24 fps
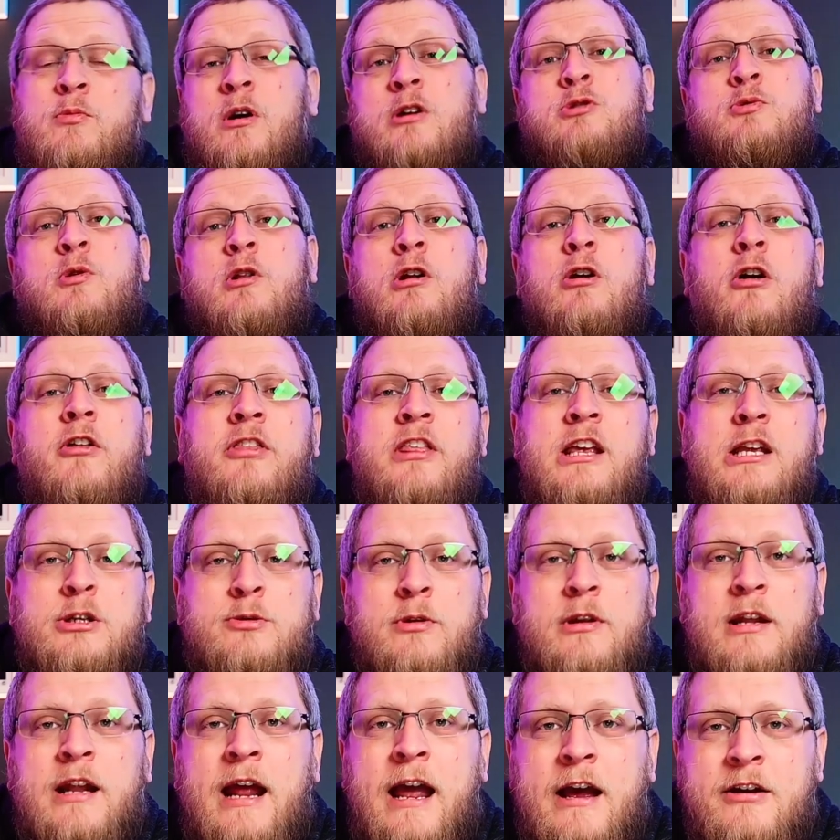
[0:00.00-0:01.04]
as with a lot of things
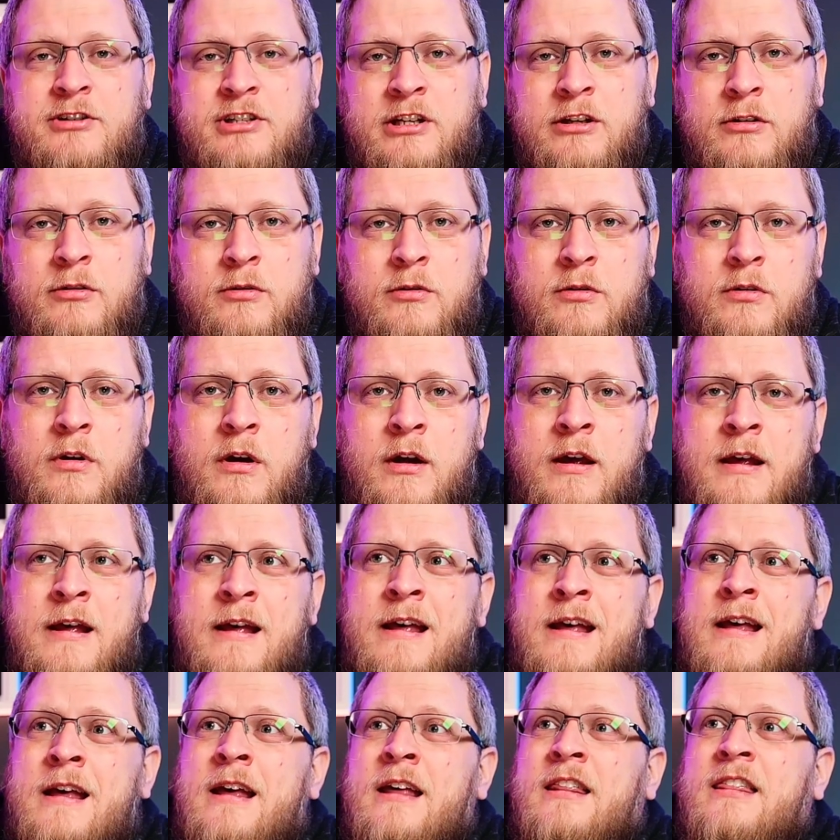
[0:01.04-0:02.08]
within housing law,
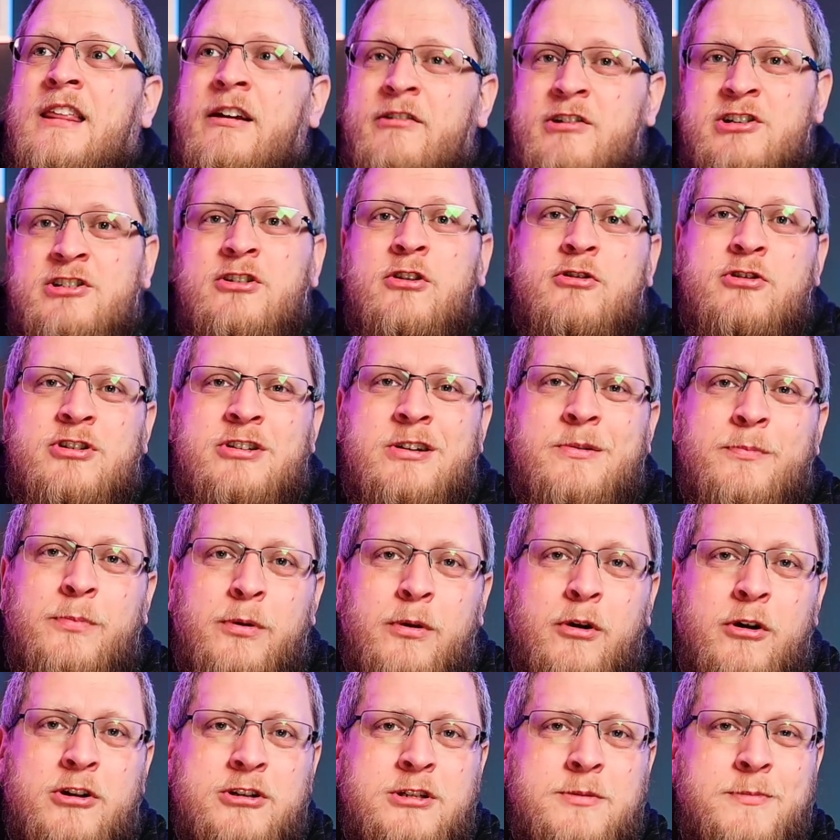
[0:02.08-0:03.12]
there is no
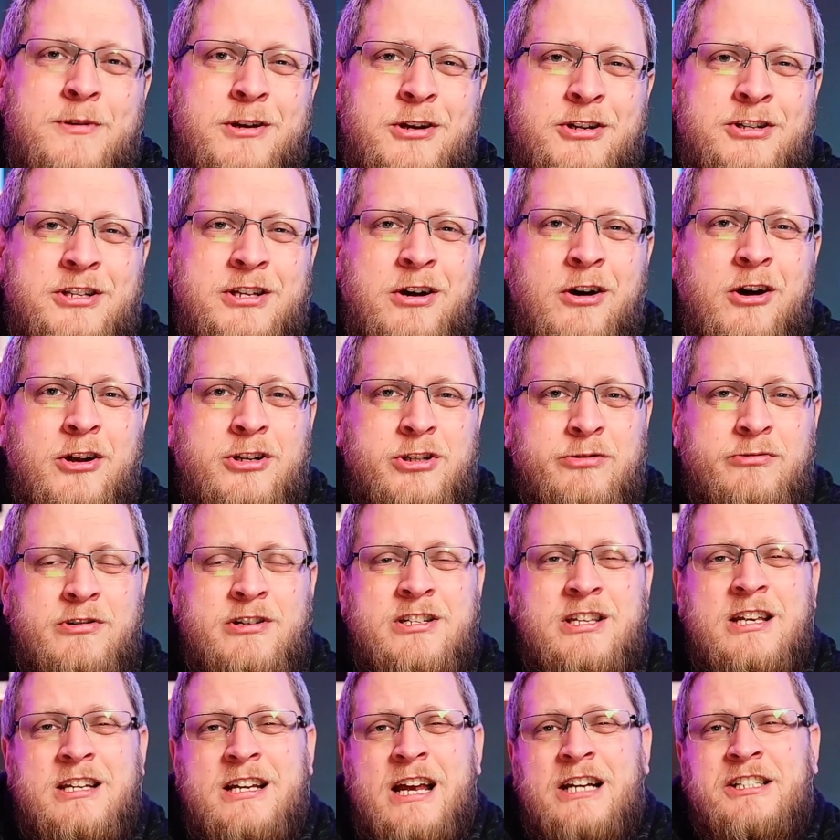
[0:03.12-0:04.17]
simple answer, because the answer
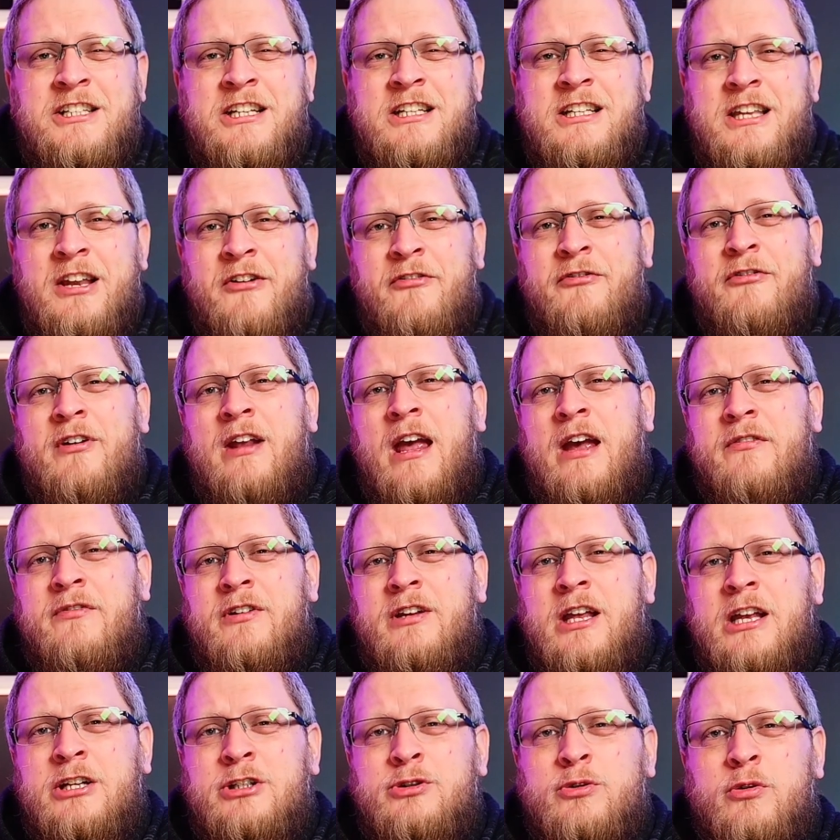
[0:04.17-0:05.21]
is there's actually different
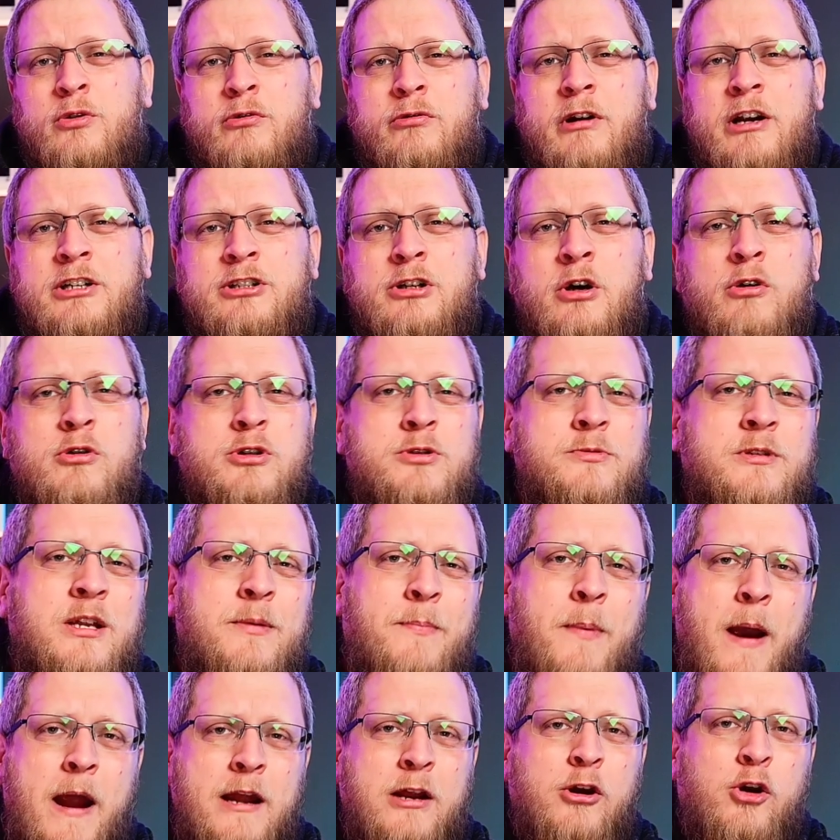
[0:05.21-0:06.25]
evidential thresholds
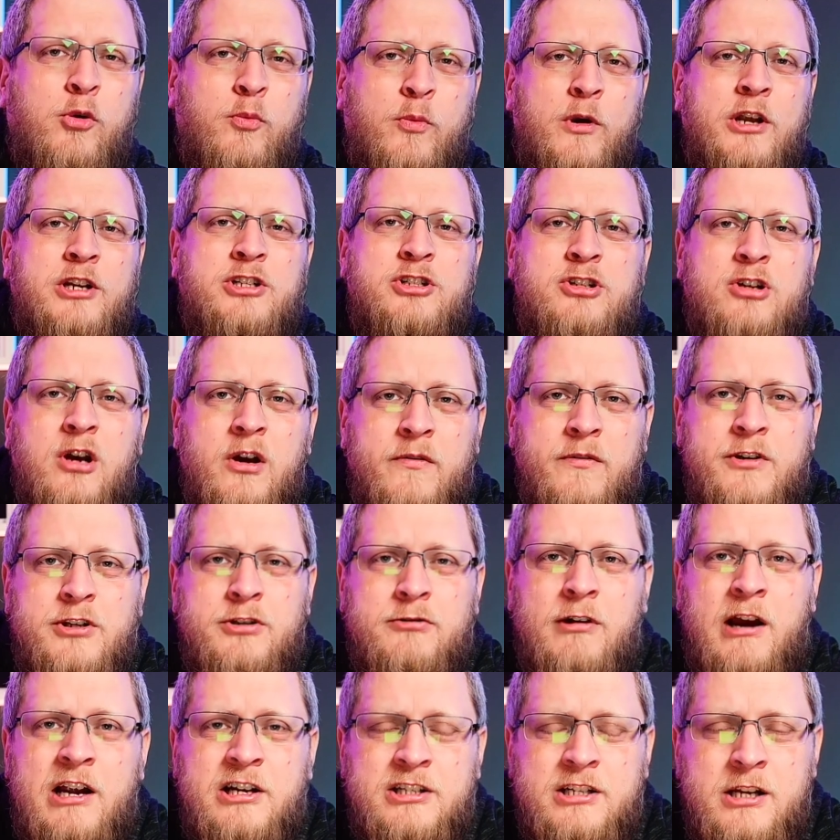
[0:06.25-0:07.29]
depending on which service
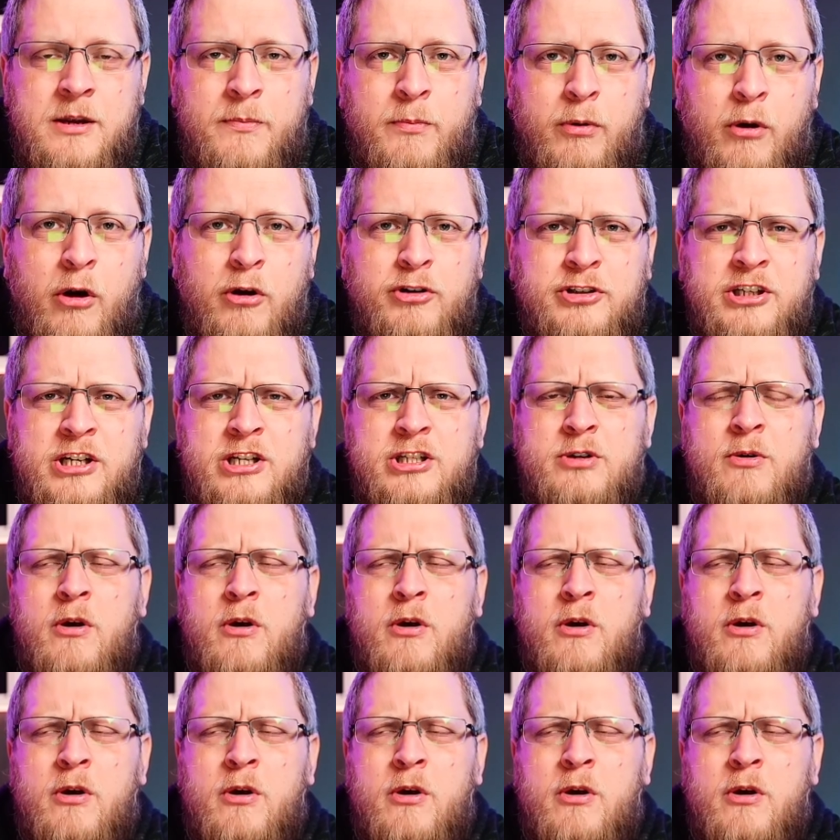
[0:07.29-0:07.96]
you're actually approaching.